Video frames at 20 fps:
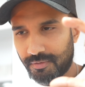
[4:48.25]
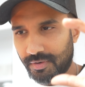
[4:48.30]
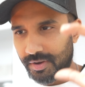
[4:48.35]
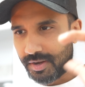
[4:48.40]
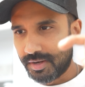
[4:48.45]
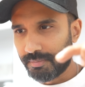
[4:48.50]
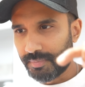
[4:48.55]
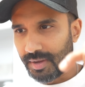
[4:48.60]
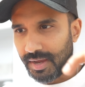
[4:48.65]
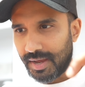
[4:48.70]

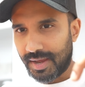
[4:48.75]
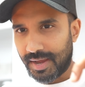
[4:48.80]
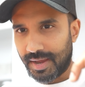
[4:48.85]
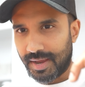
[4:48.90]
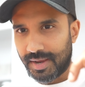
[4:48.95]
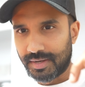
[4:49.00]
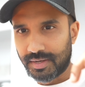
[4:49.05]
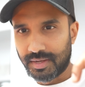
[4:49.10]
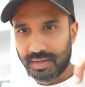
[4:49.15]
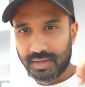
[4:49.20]
frame
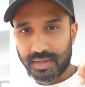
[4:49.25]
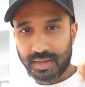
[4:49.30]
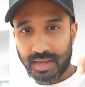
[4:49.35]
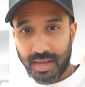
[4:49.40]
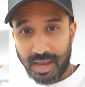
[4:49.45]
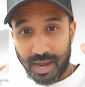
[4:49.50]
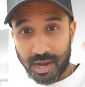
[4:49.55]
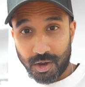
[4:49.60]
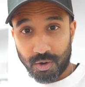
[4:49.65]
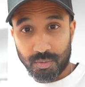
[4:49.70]
and
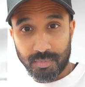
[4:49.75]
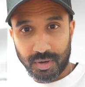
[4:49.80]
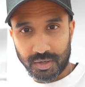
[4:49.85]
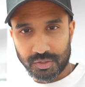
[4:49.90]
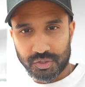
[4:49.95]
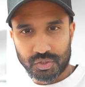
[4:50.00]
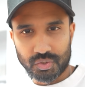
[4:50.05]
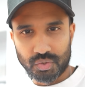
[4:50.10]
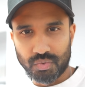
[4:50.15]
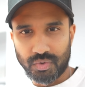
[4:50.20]
how
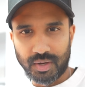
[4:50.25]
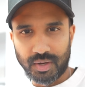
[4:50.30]
much do